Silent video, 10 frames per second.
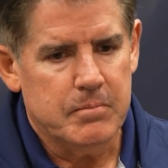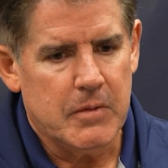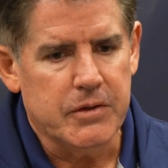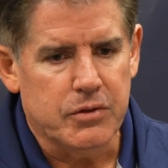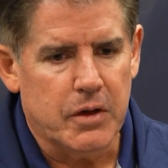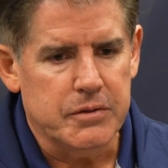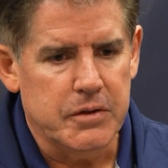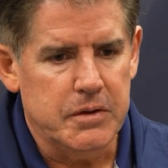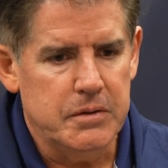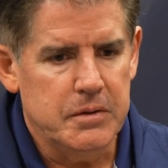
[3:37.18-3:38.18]
I thought
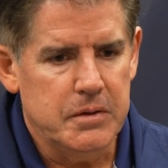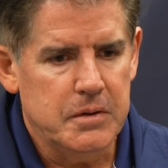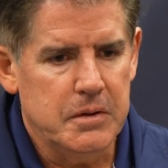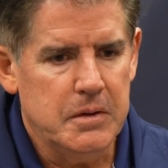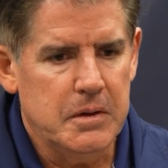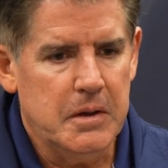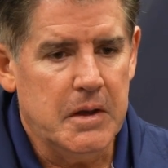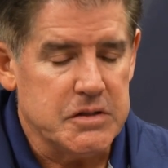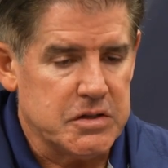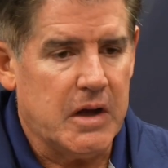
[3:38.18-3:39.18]
that
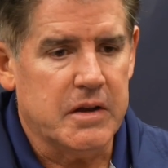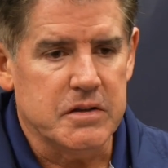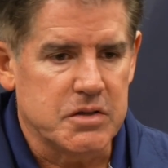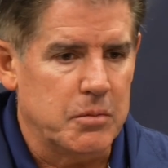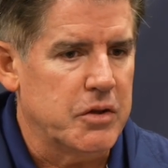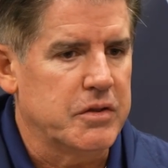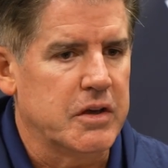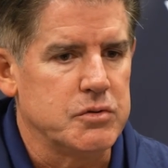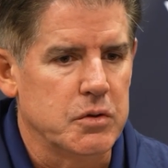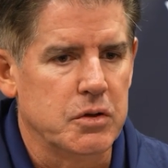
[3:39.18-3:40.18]
inside of some of the
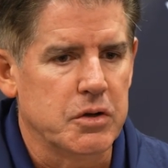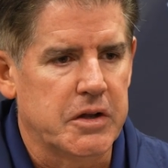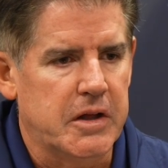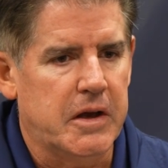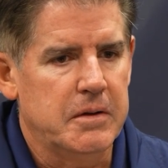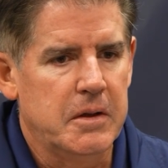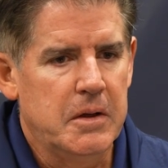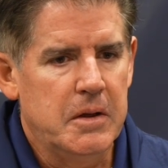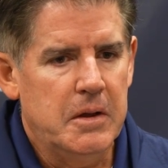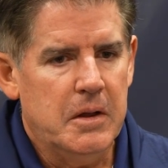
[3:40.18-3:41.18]
things we were looking at,
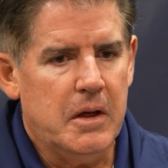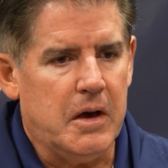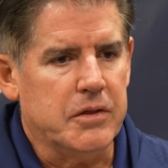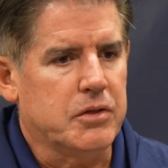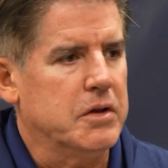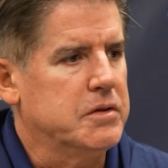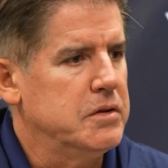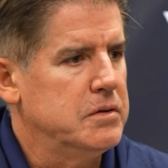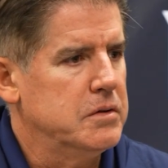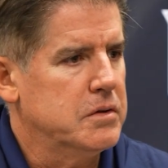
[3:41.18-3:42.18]
I thought
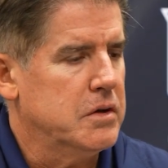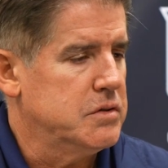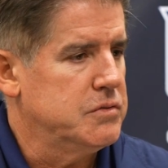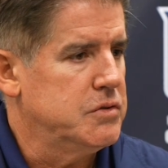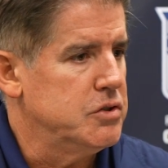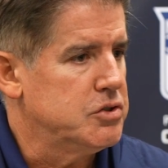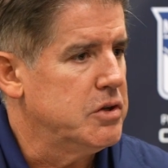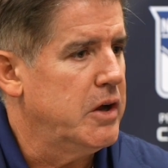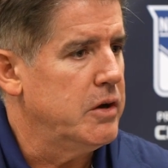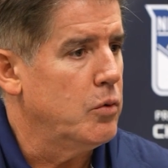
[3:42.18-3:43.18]
that Gustafsson and
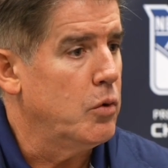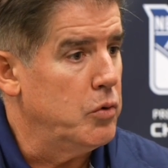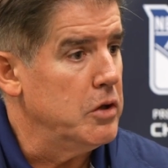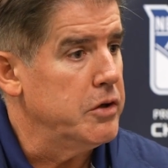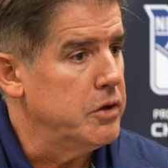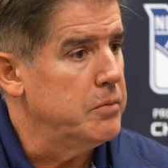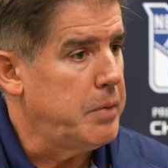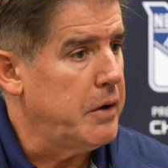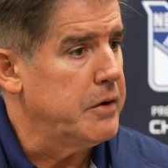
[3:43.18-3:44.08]
Schneider were a really good pair